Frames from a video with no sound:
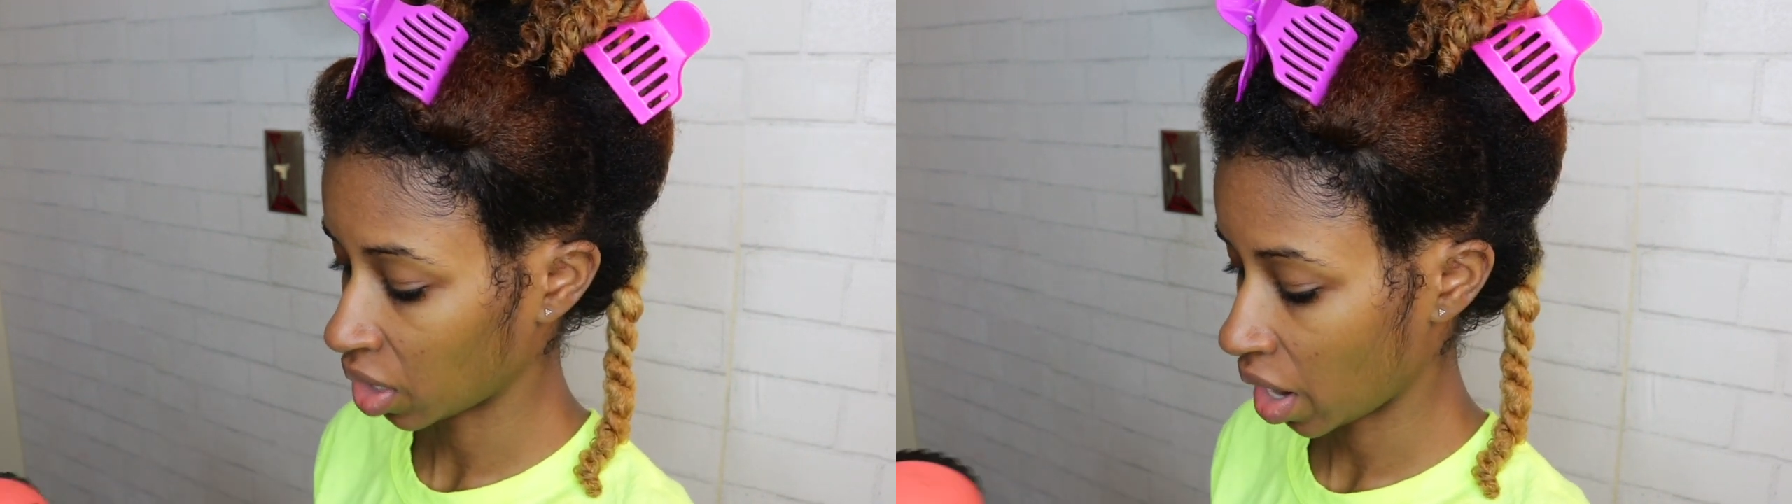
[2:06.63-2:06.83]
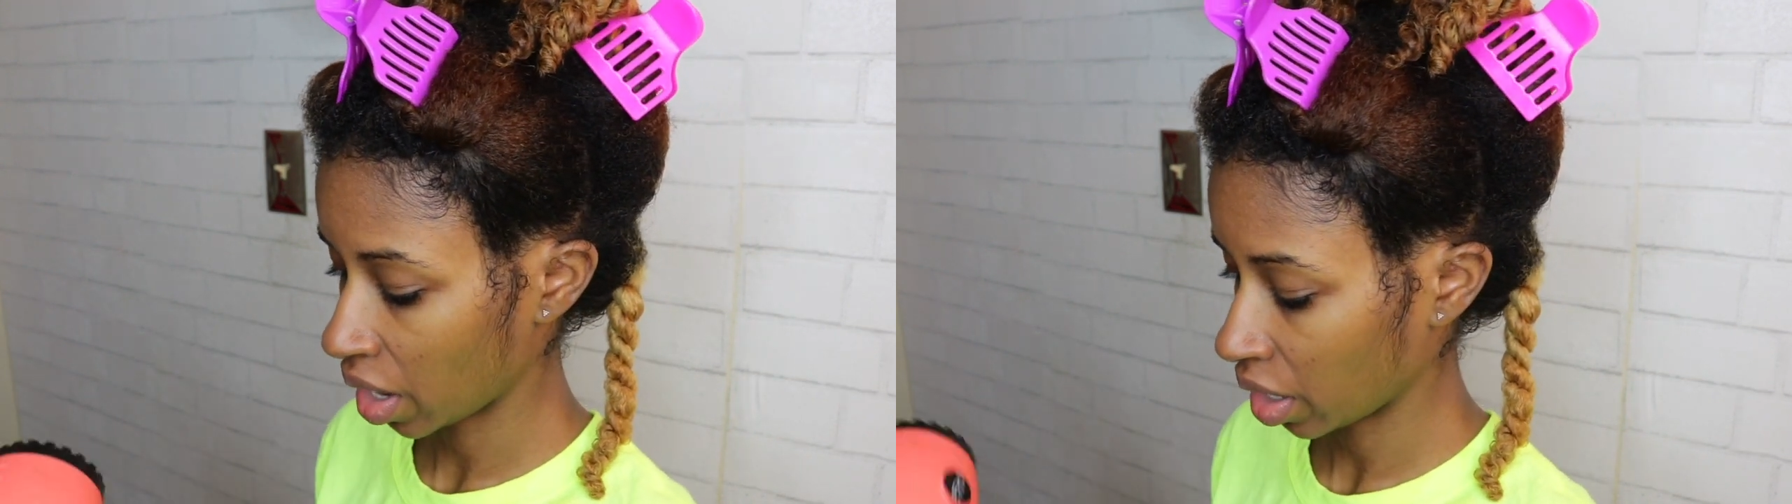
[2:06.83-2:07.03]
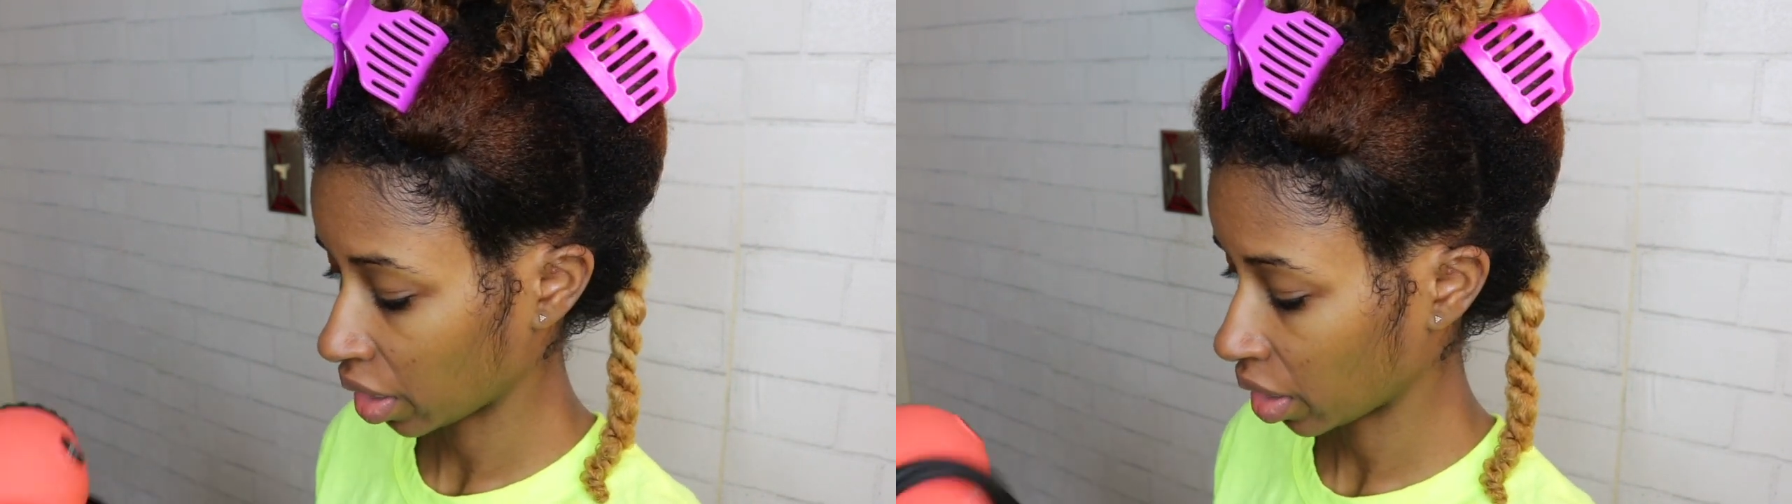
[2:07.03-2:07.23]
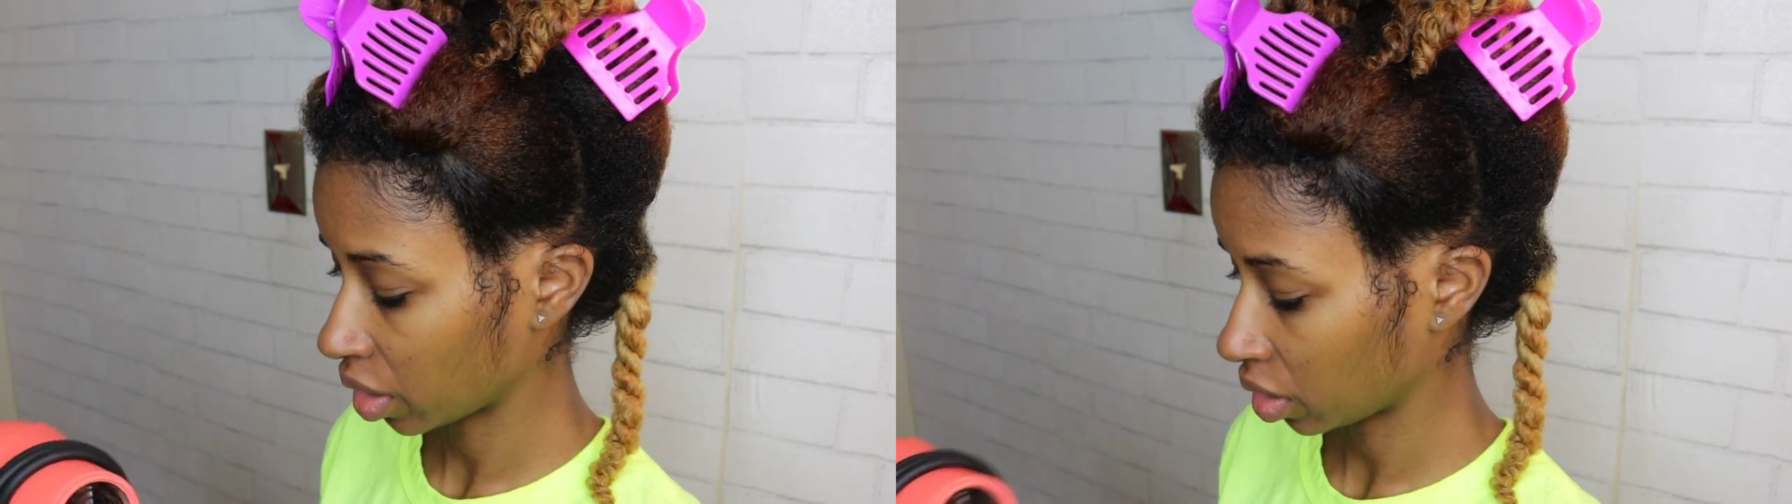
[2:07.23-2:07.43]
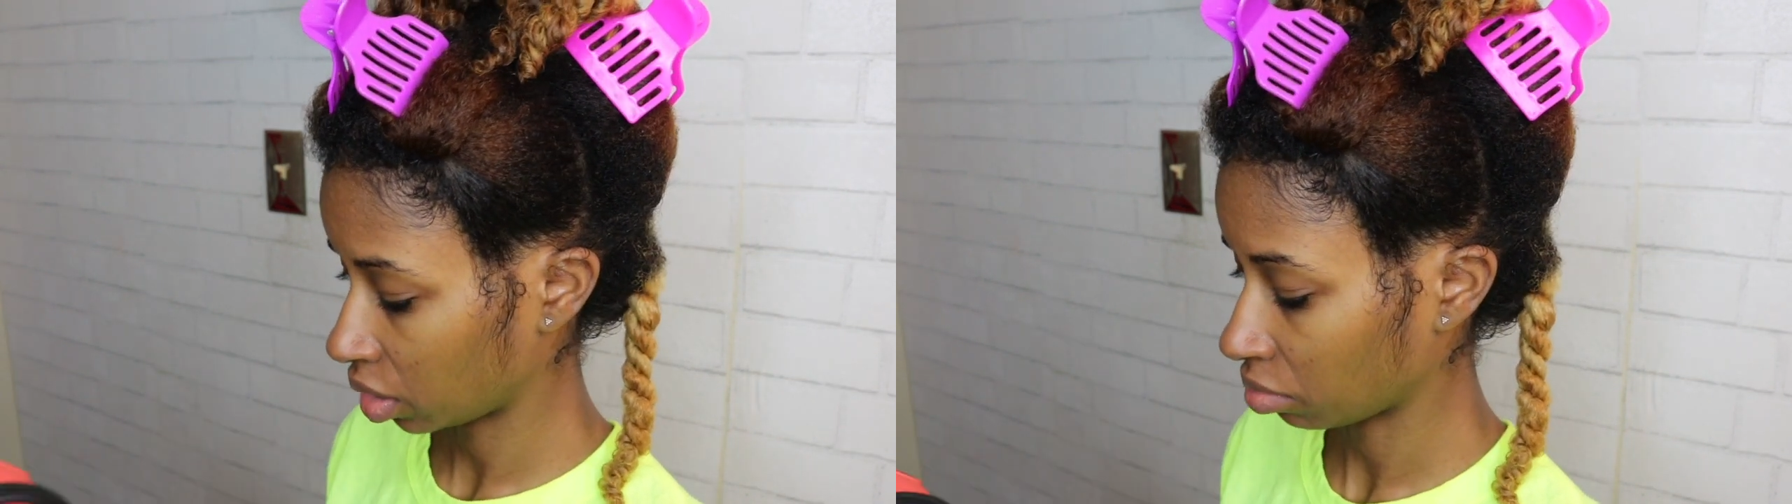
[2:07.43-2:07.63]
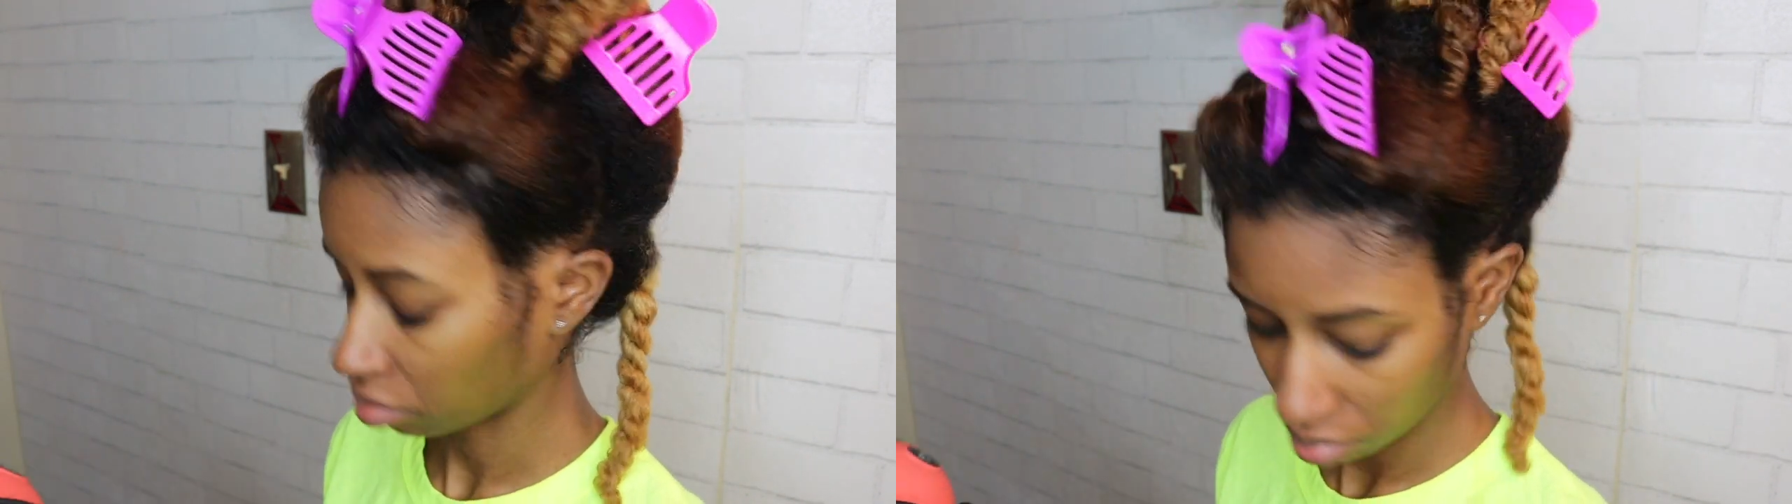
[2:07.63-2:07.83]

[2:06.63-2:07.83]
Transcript: I guess.